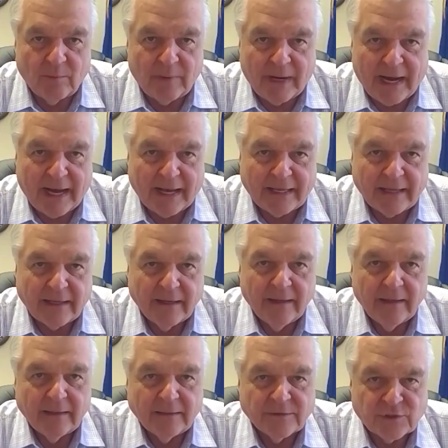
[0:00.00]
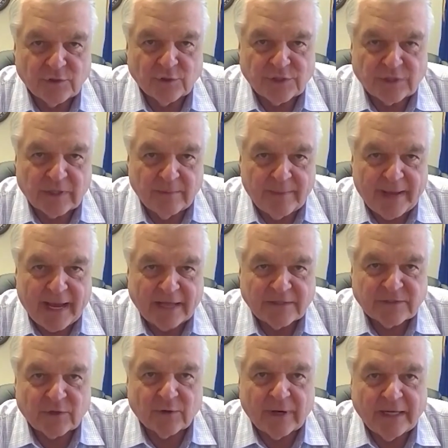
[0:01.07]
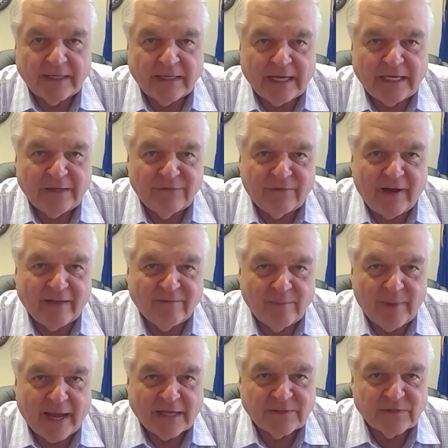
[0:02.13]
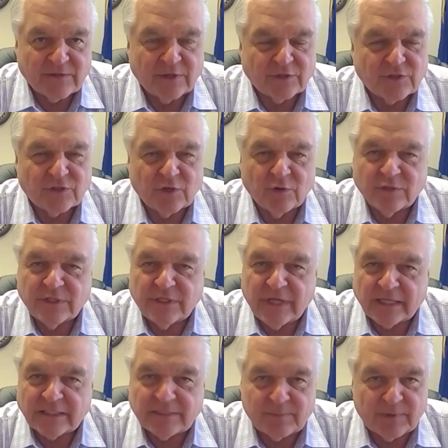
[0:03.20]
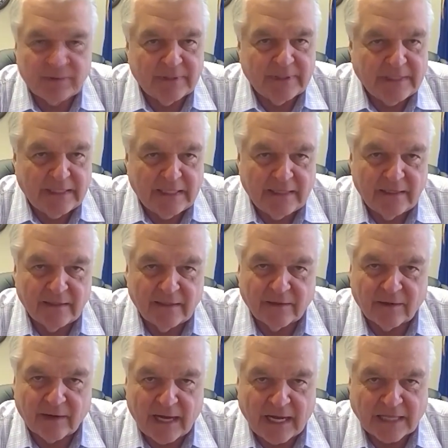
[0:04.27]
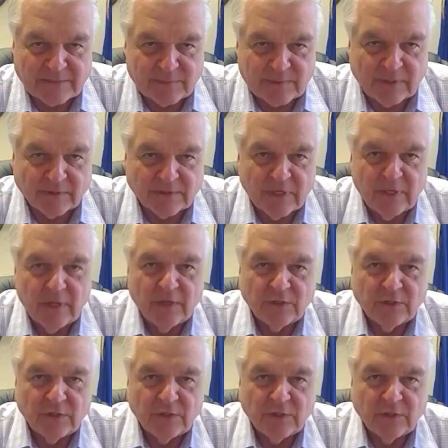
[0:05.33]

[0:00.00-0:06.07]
buy surgical masks or N95 masks that are so desperately needed in our hospitals